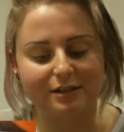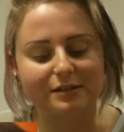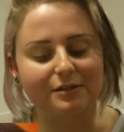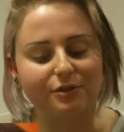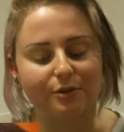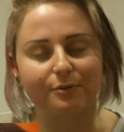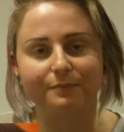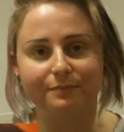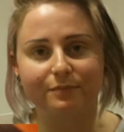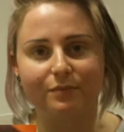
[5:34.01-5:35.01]
Because, you know,
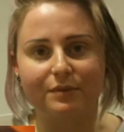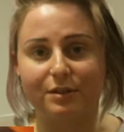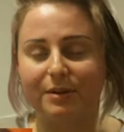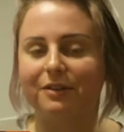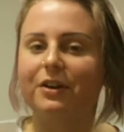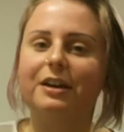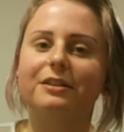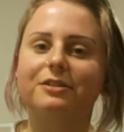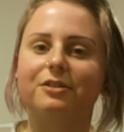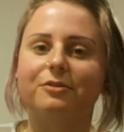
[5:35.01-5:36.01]
it's made of
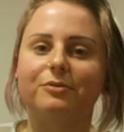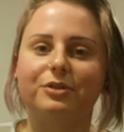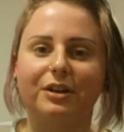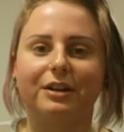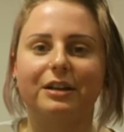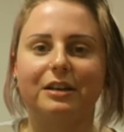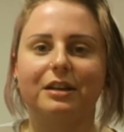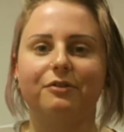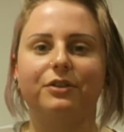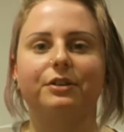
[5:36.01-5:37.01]
eggs, so you're not gonna get
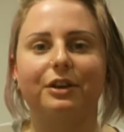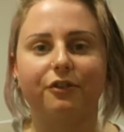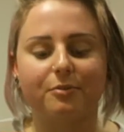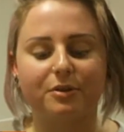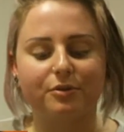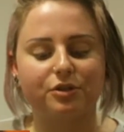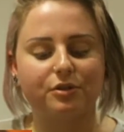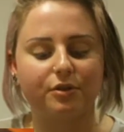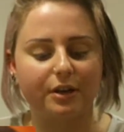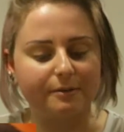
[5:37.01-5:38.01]
that feeling from it, which
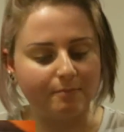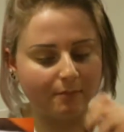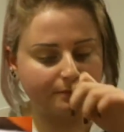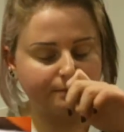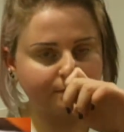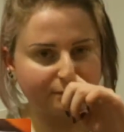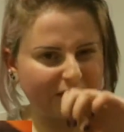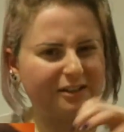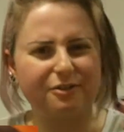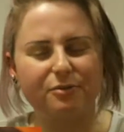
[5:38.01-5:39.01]
is great.
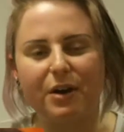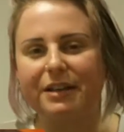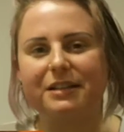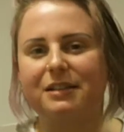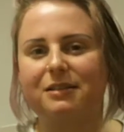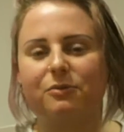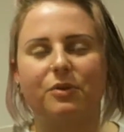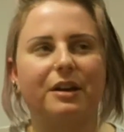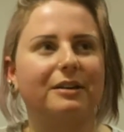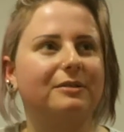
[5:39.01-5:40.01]
I don't know why
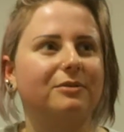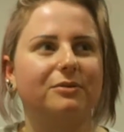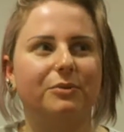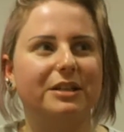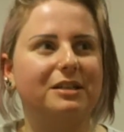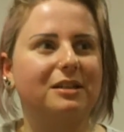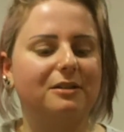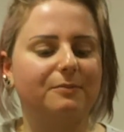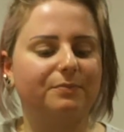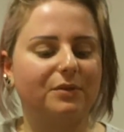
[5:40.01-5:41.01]
when he
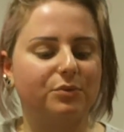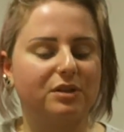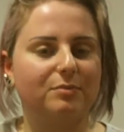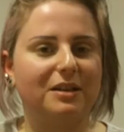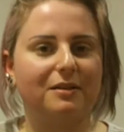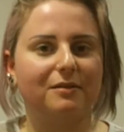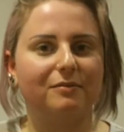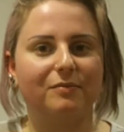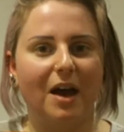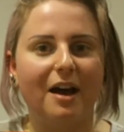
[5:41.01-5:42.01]
said it was gonna be
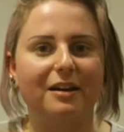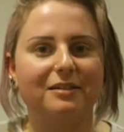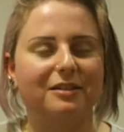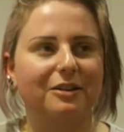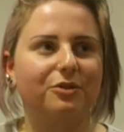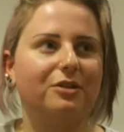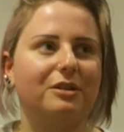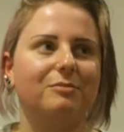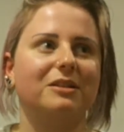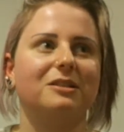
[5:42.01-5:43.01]
hot, that I thought
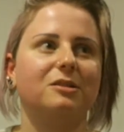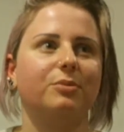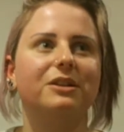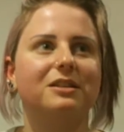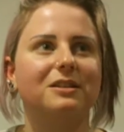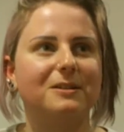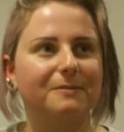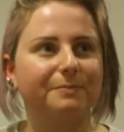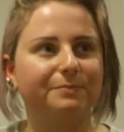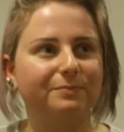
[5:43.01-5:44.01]
he meant
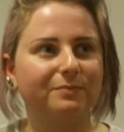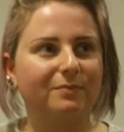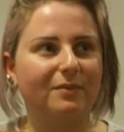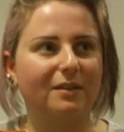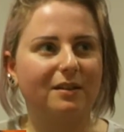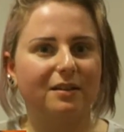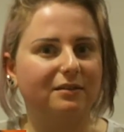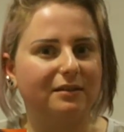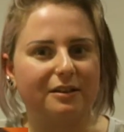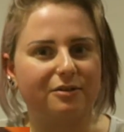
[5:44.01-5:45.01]
spicy. I
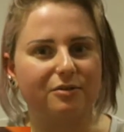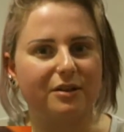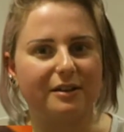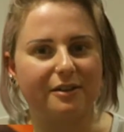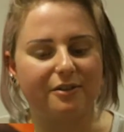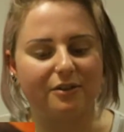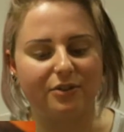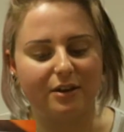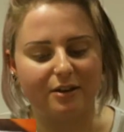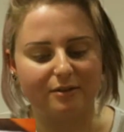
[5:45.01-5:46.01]
don't know why I
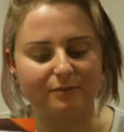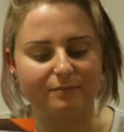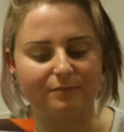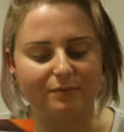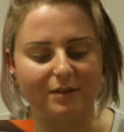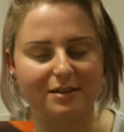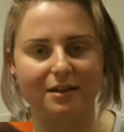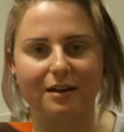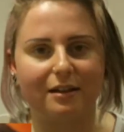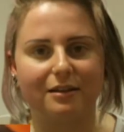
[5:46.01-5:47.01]
thought that. He
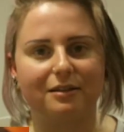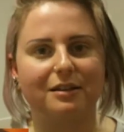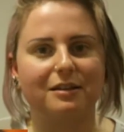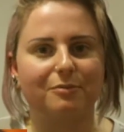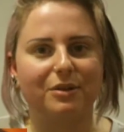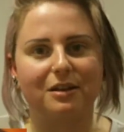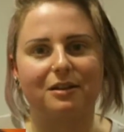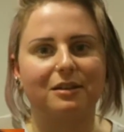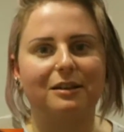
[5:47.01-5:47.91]
said caliente, not picante.